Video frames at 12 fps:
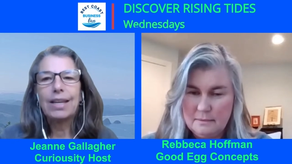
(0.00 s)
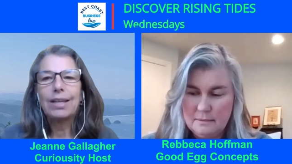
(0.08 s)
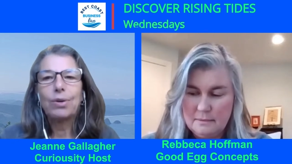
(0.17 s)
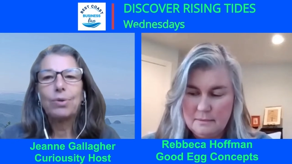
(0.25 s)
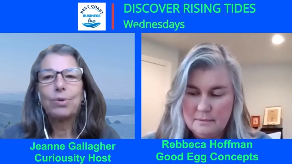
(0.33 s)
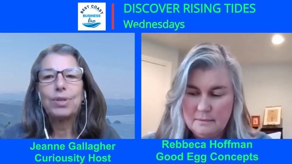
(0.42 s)

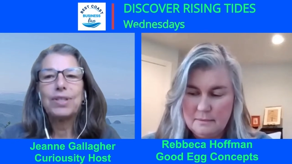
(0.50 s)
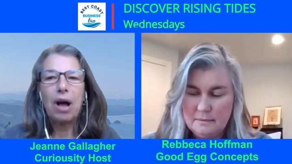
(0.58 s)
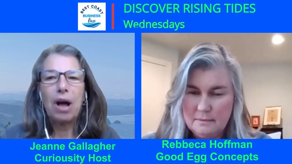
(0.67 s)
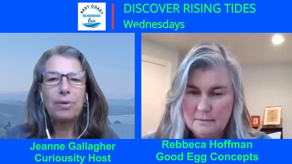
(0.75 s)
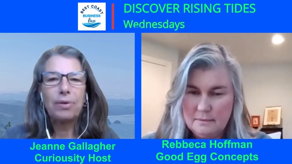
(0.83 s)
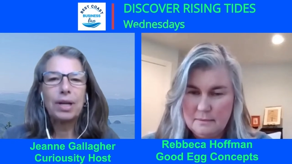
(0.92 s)
Speaker 1: and, who
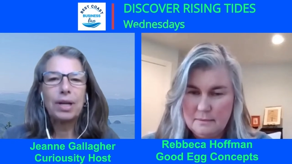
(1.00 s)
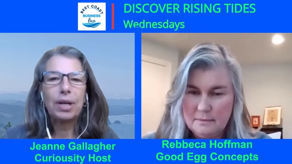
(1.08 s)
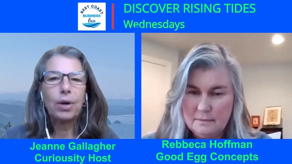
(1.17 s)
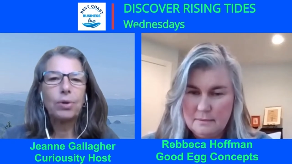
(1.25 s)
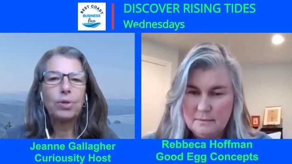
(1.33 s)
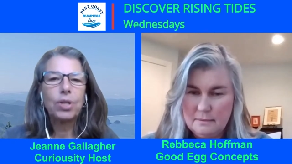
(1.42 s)
is an author
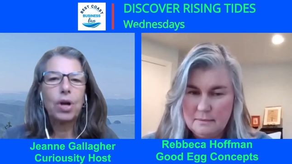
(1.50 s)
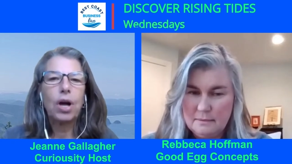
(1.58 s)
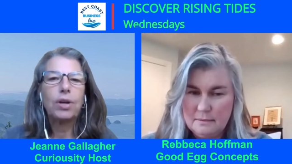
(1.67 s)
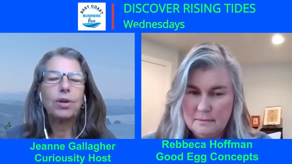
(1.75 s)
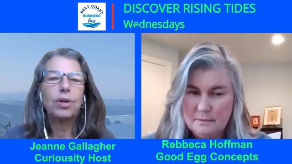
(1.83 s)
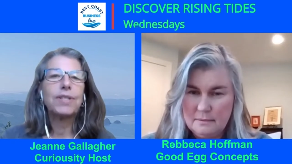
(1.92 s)
and a coach
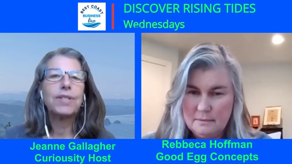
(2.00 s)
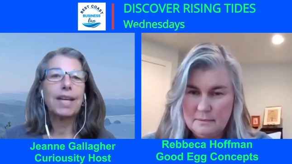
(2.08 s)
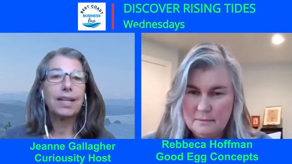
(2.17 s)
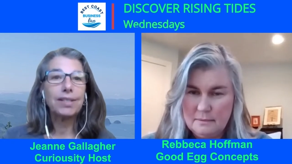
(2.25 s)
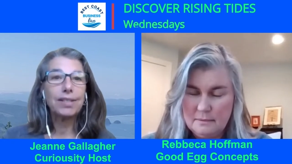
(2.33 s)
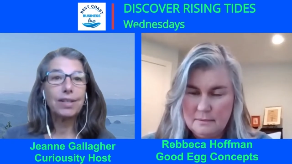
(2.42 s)
on her
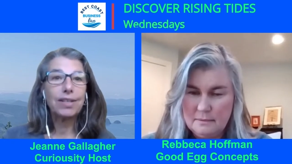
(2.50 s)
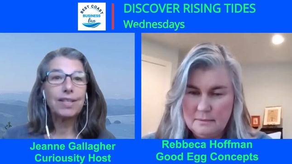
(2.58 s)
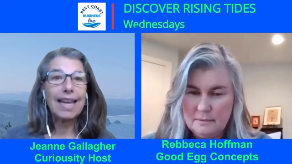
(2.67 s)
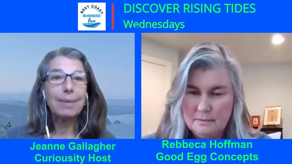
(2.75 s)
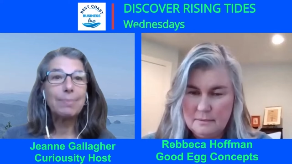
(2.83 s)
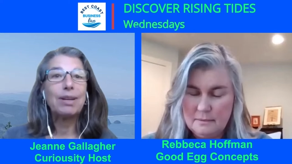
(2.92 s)
section,
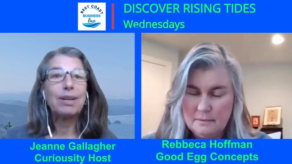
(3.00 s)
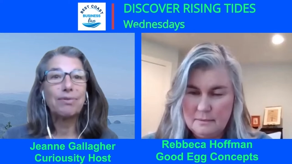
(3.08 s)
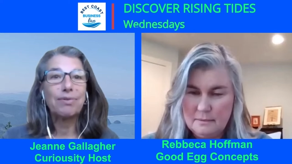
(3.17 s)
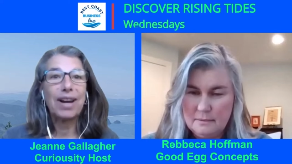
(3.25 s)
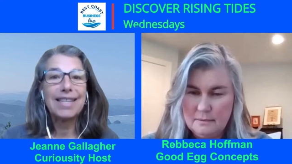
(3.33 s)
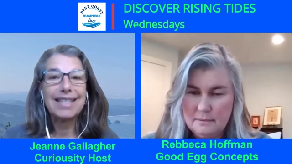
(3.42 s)

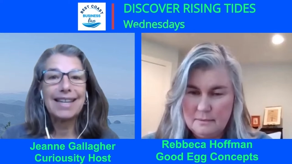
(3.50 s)
segment of